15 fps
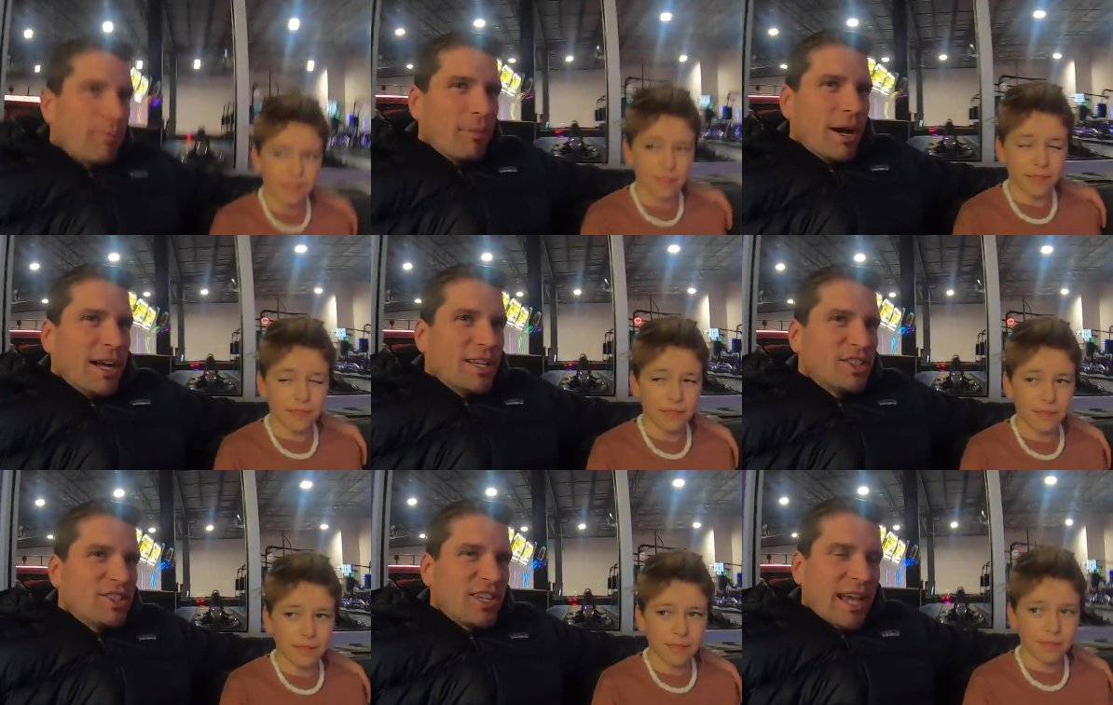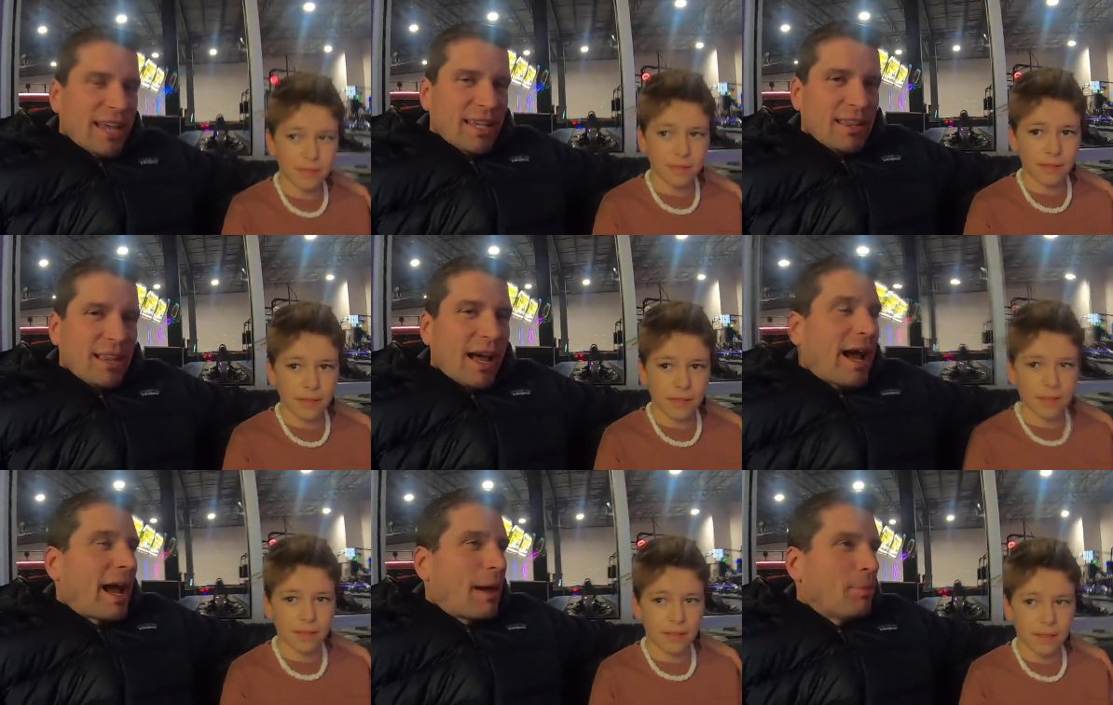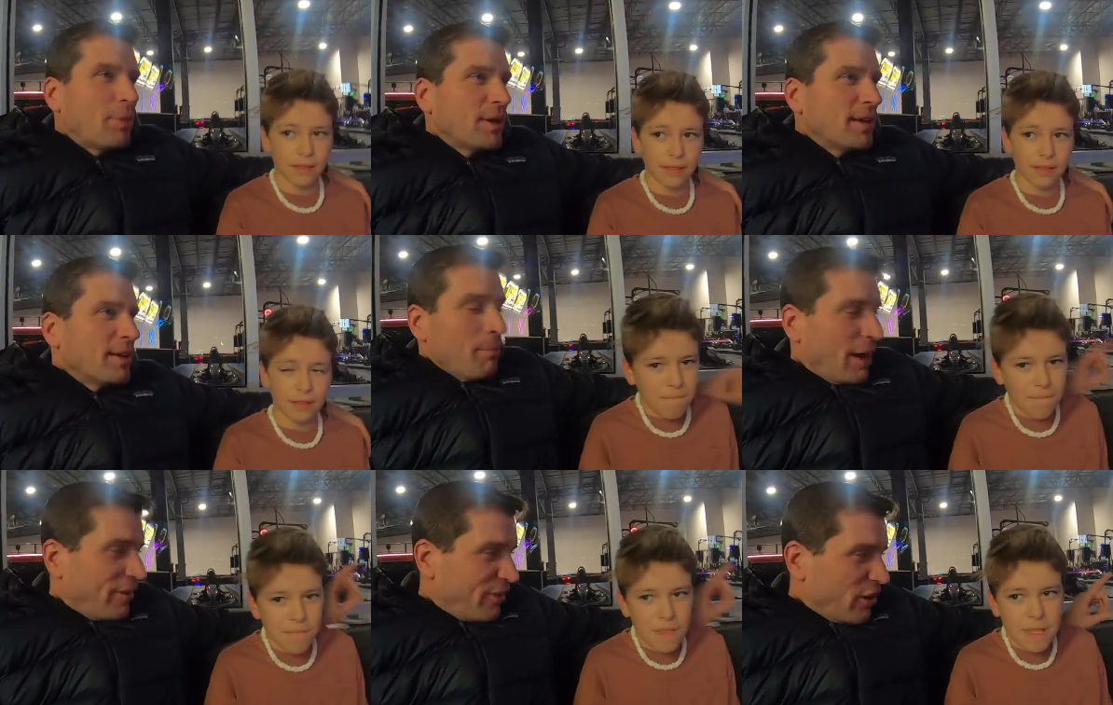Speaker 1: on my second lap.
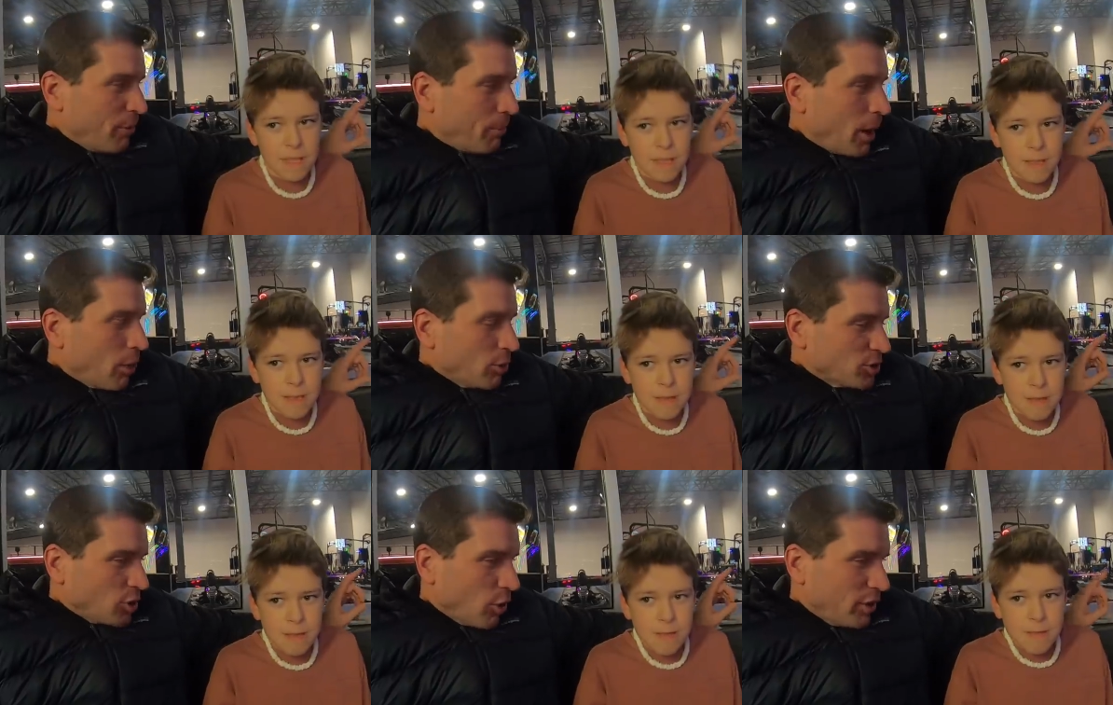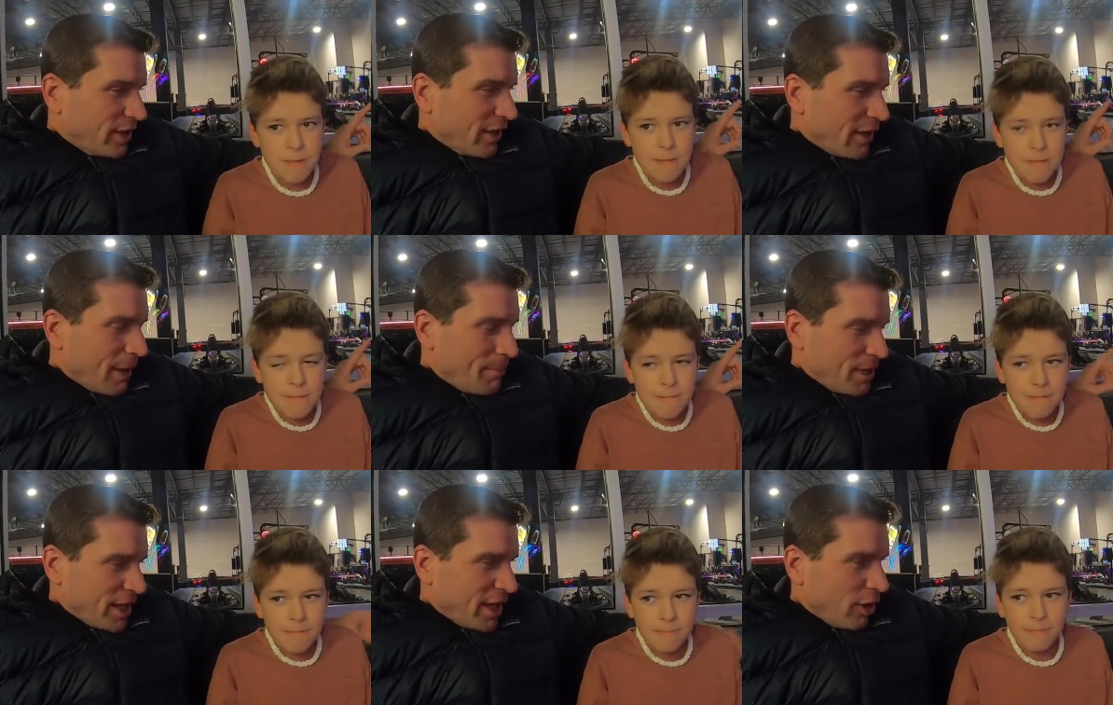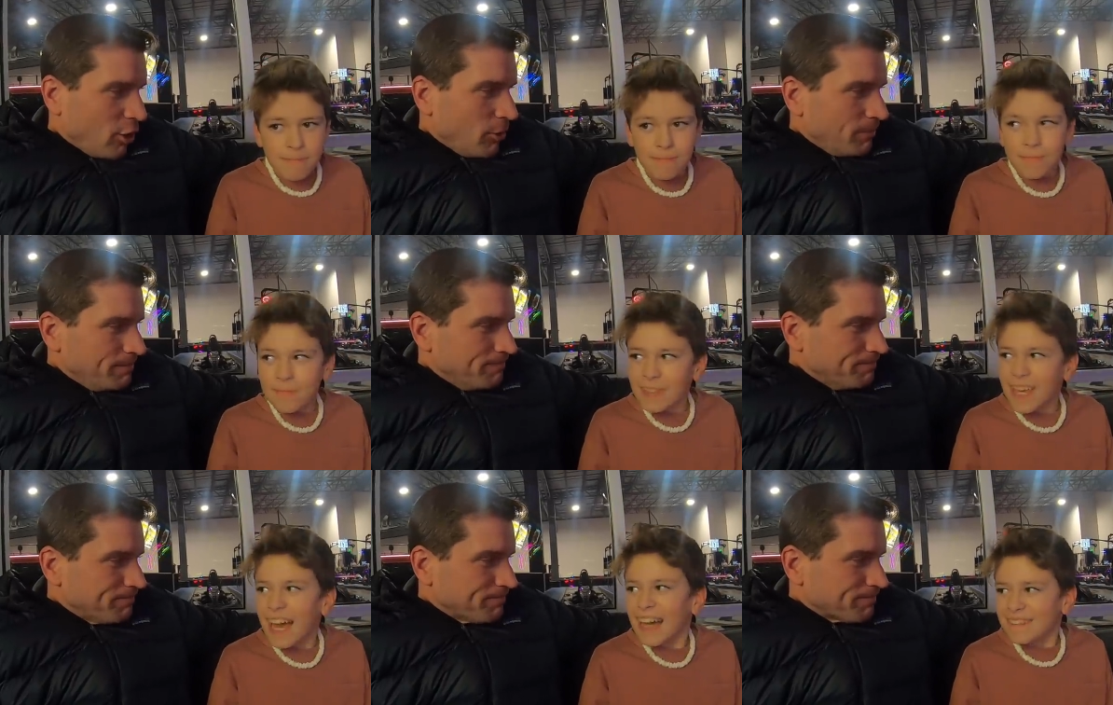My favorite part was going down that big hill.
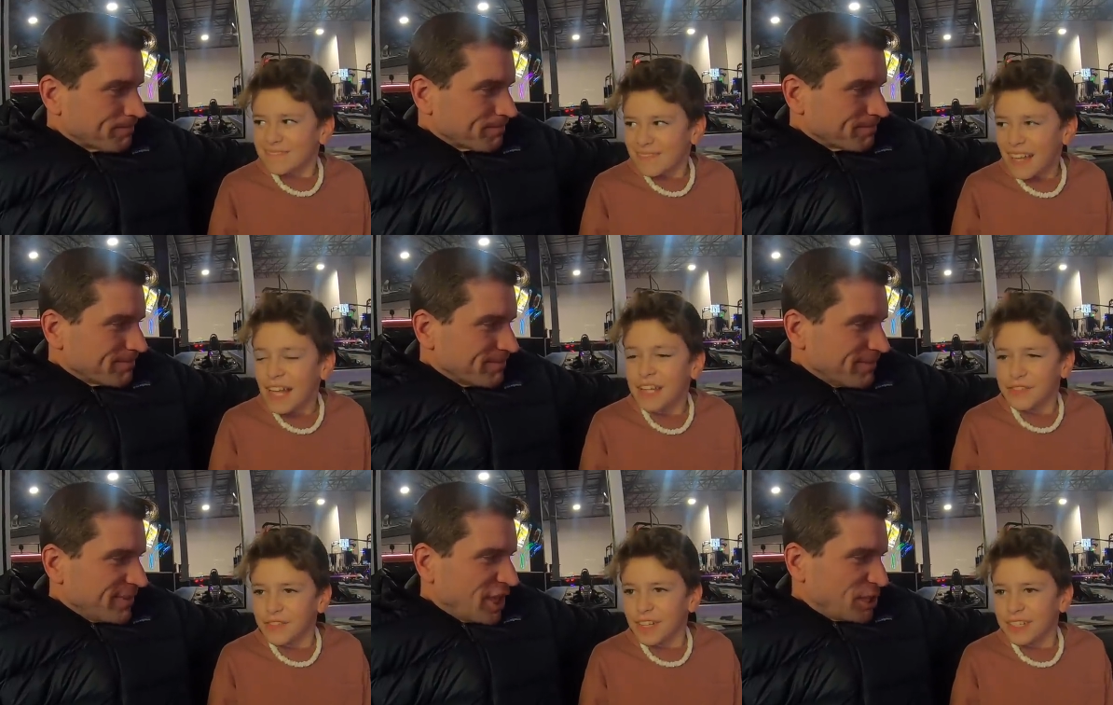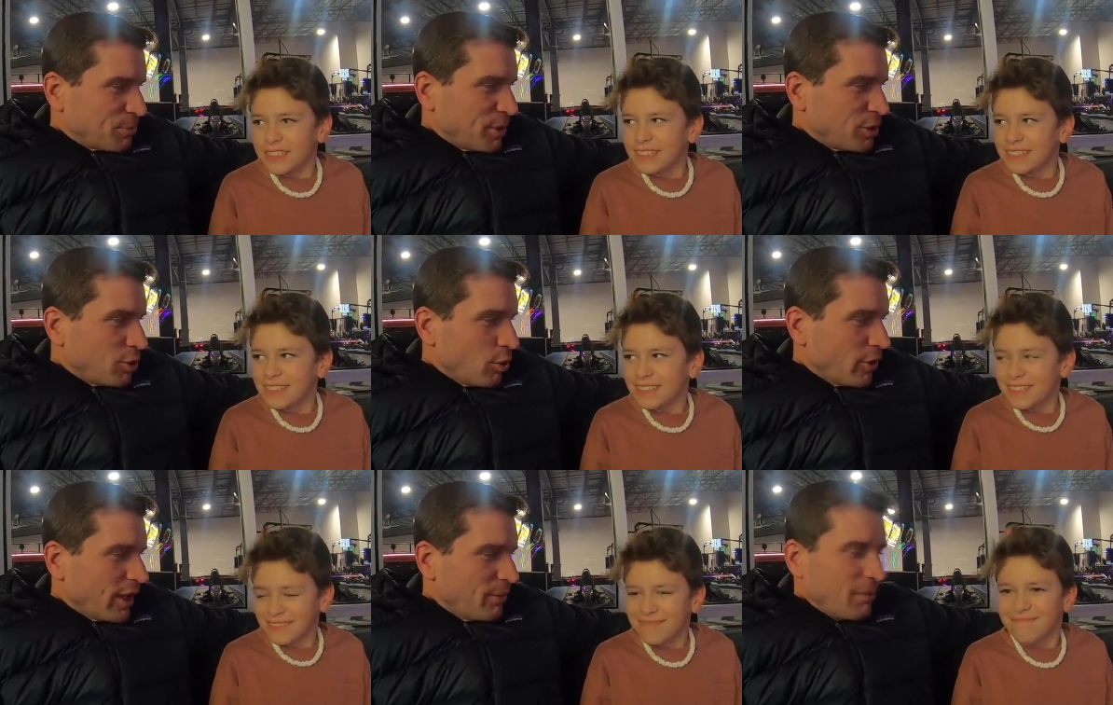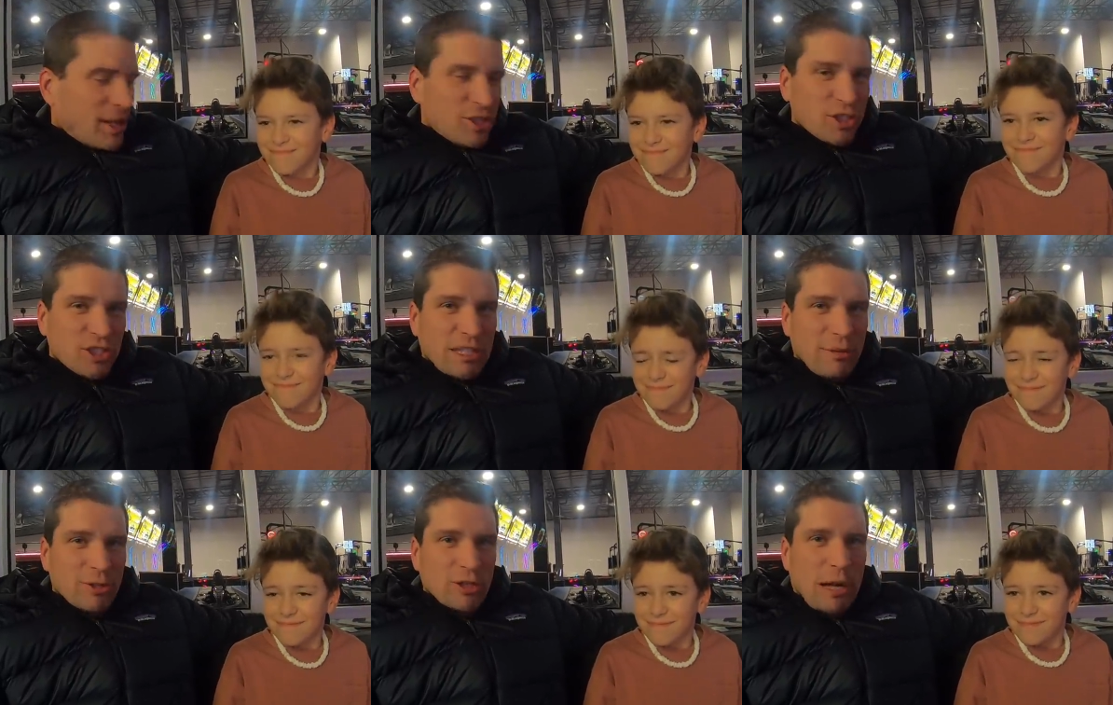Yeah, that's, that's pretty cool. That makes
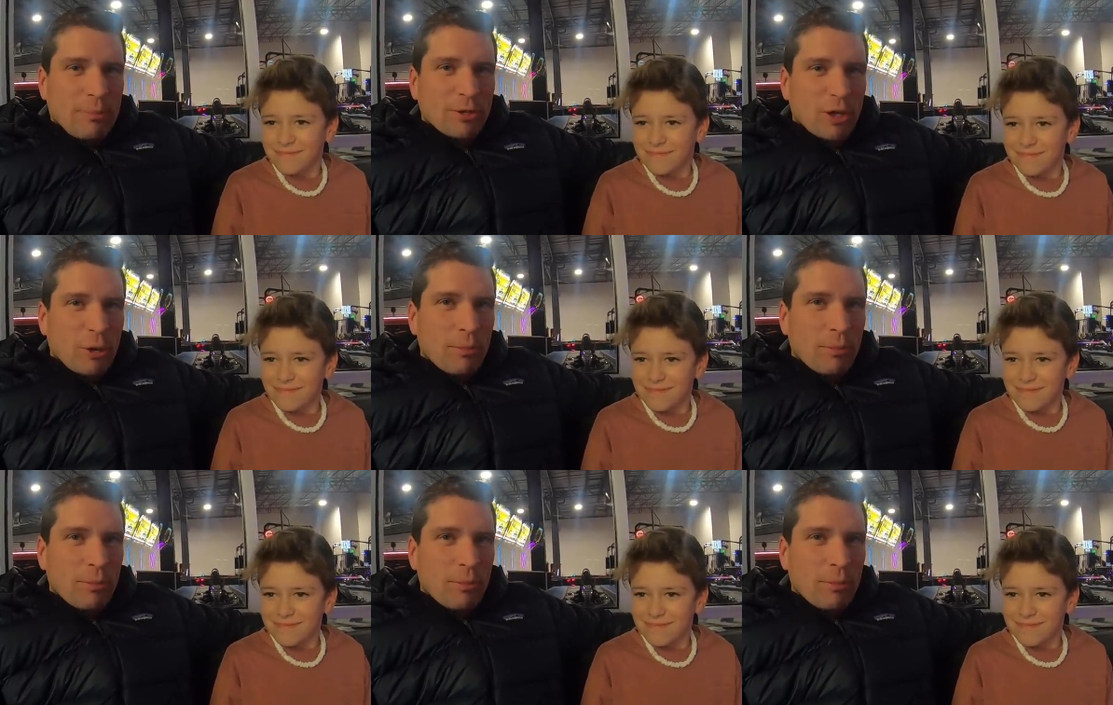your stomach drop a